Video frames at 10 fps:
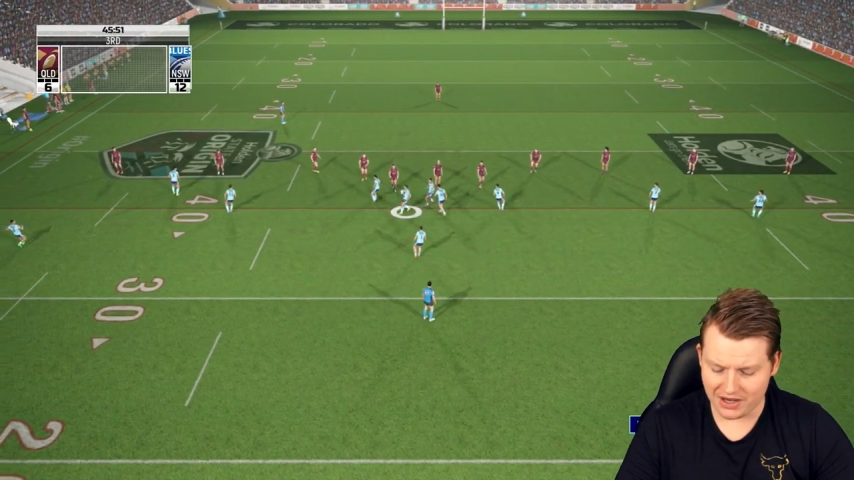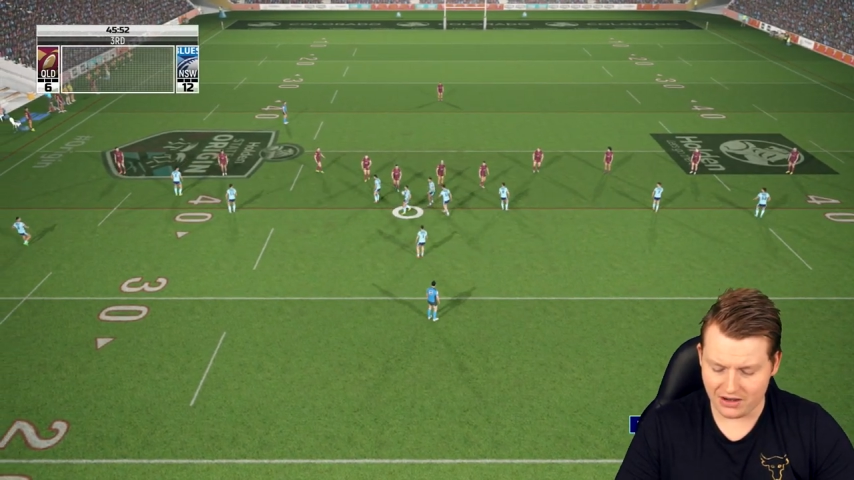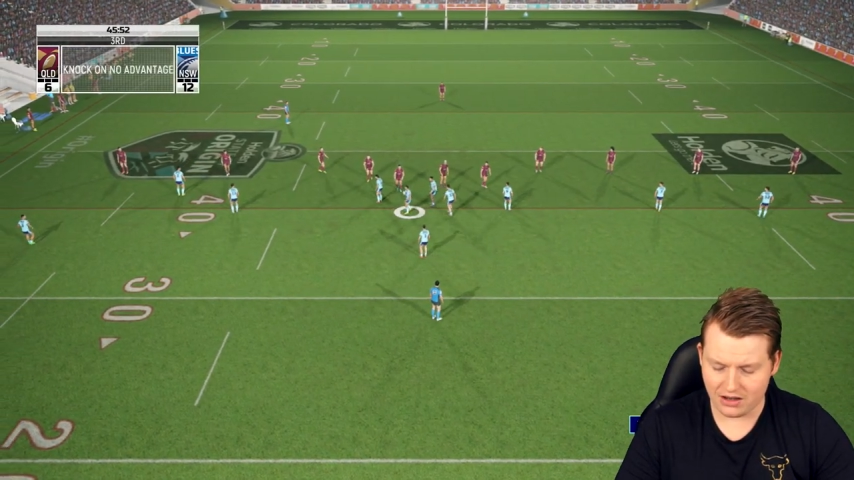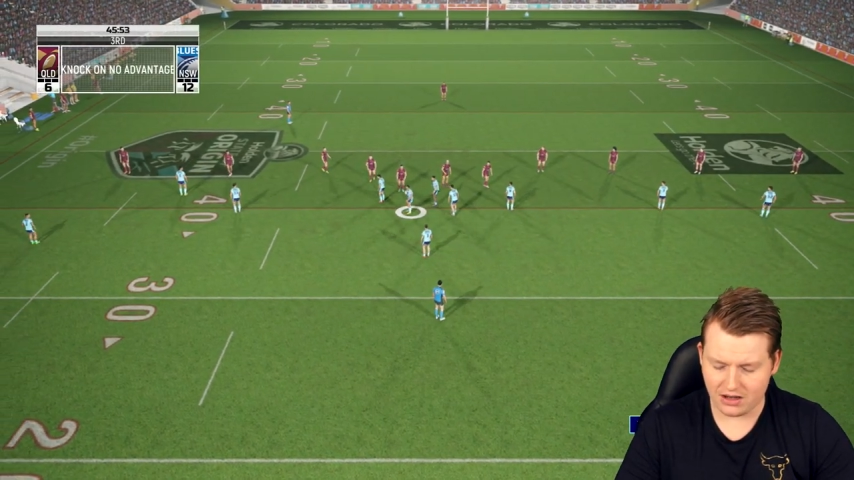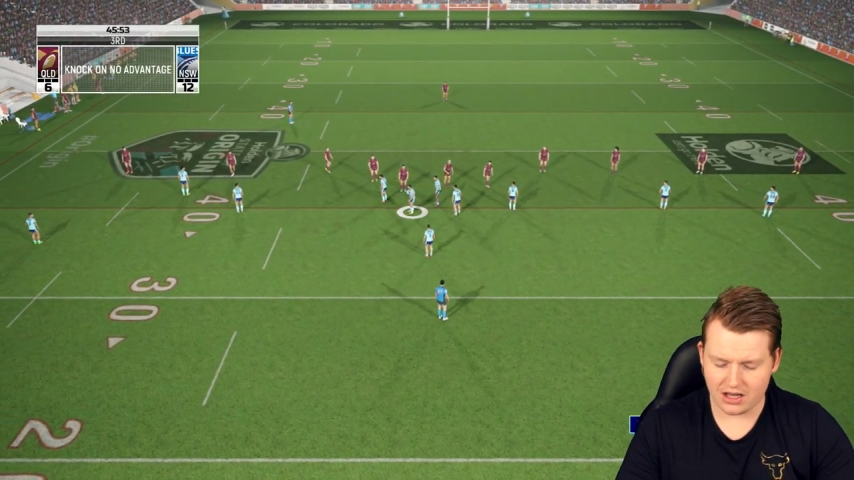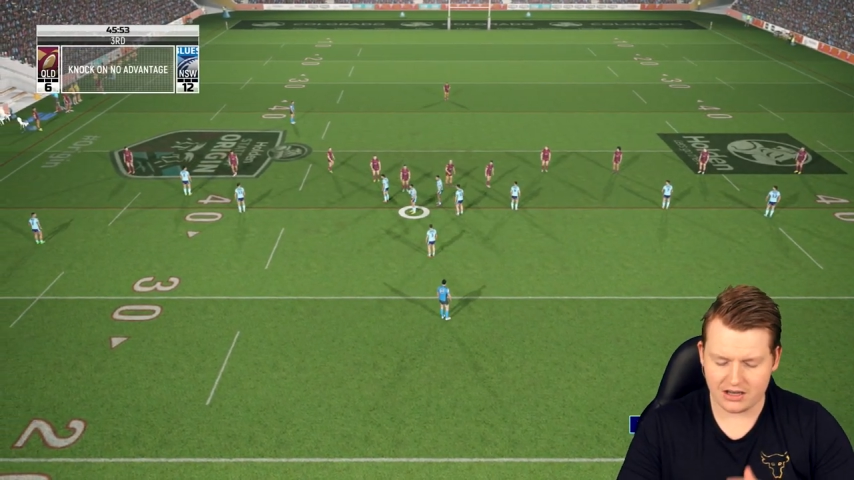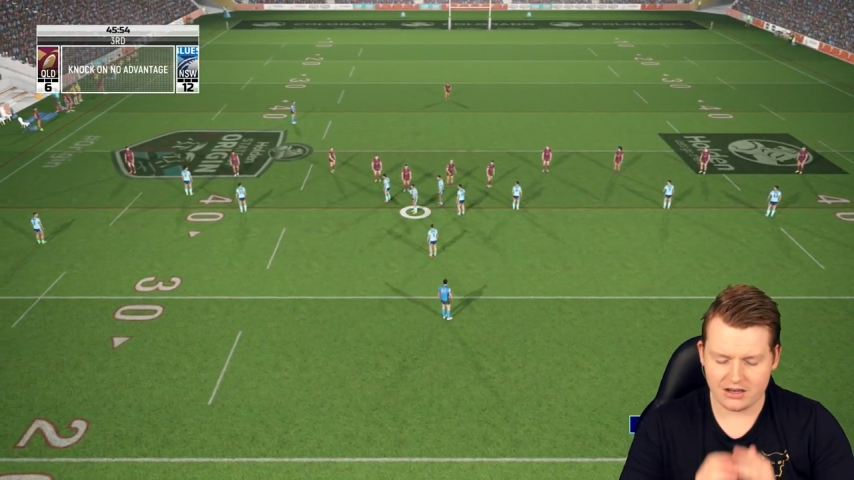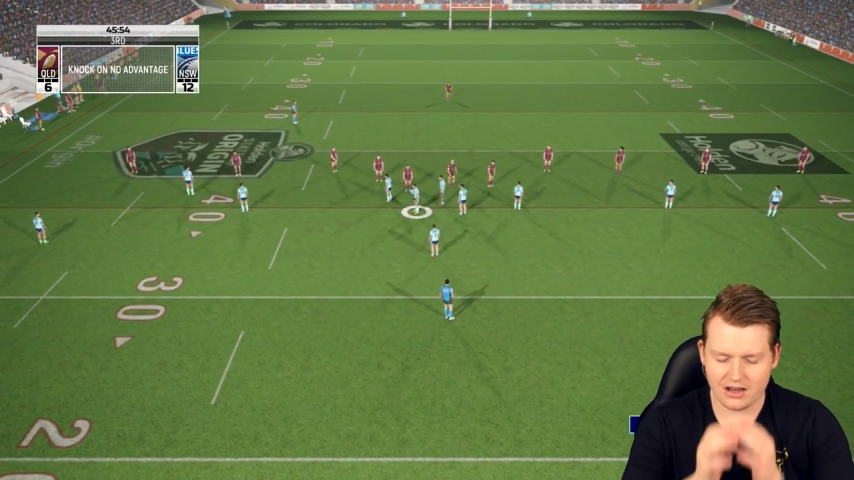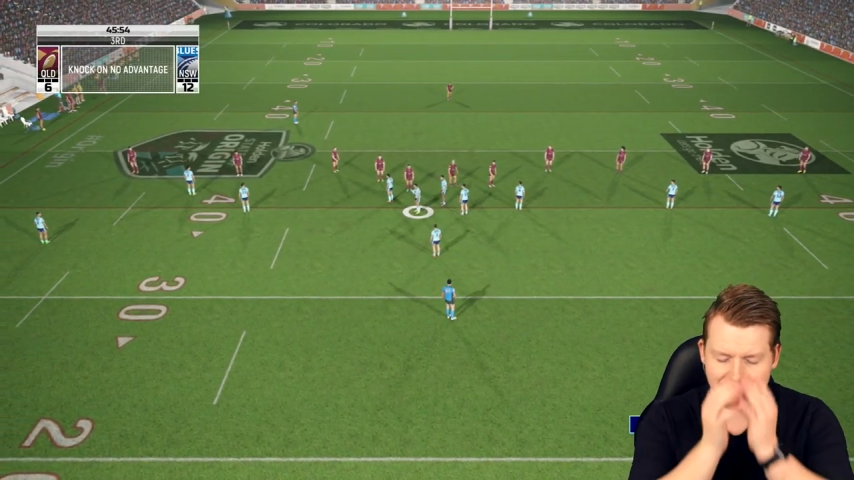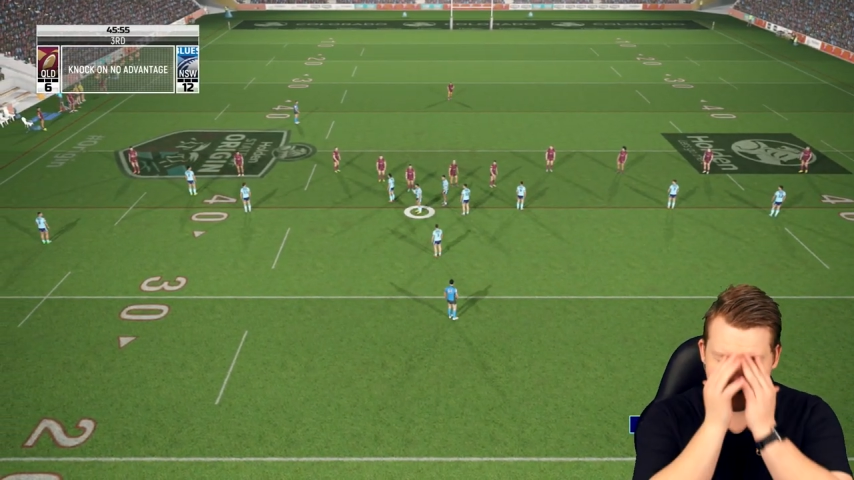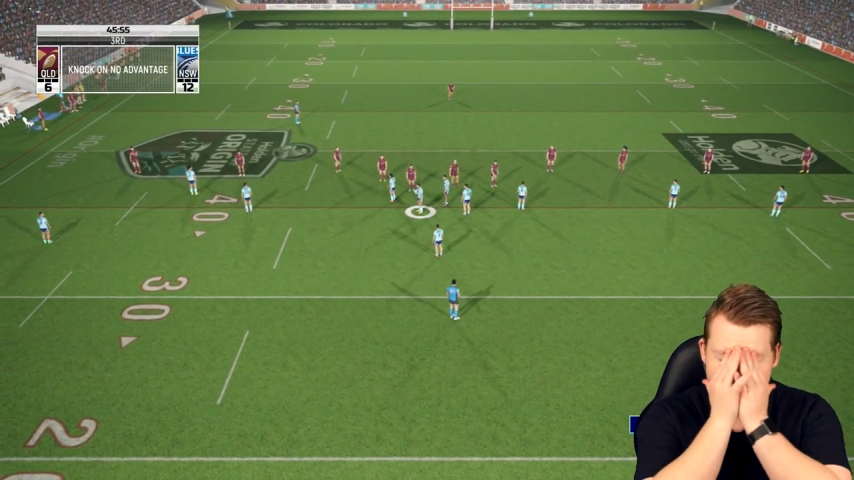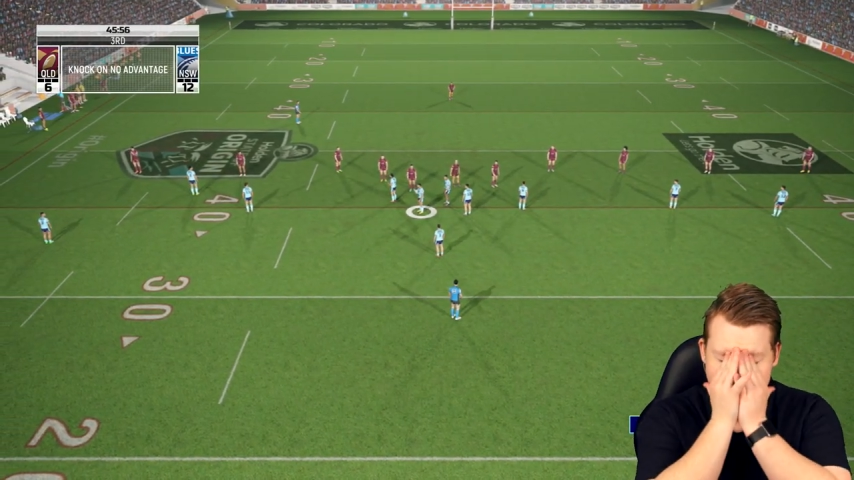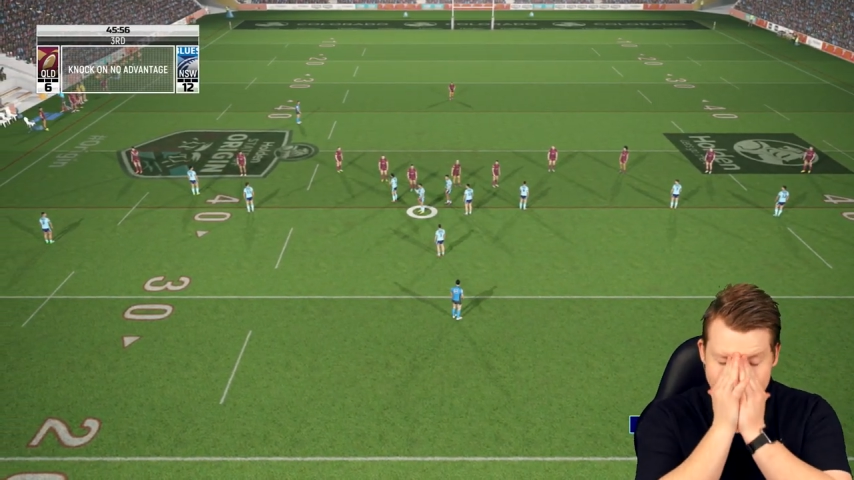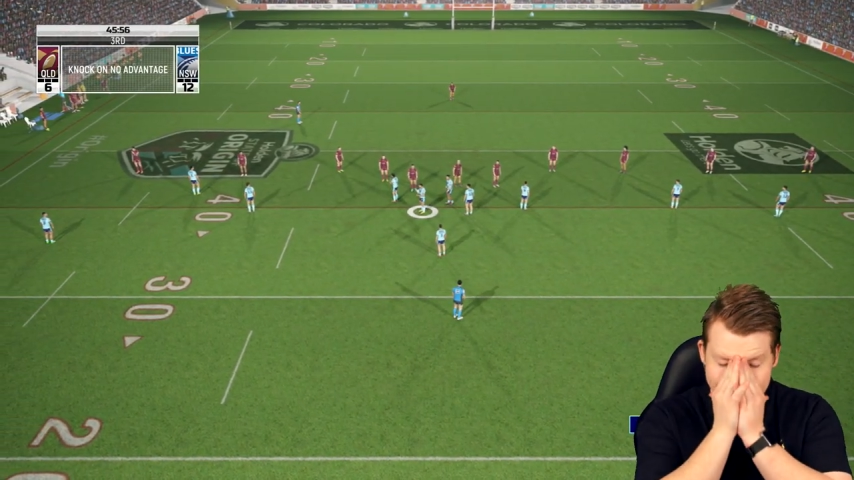but oh no.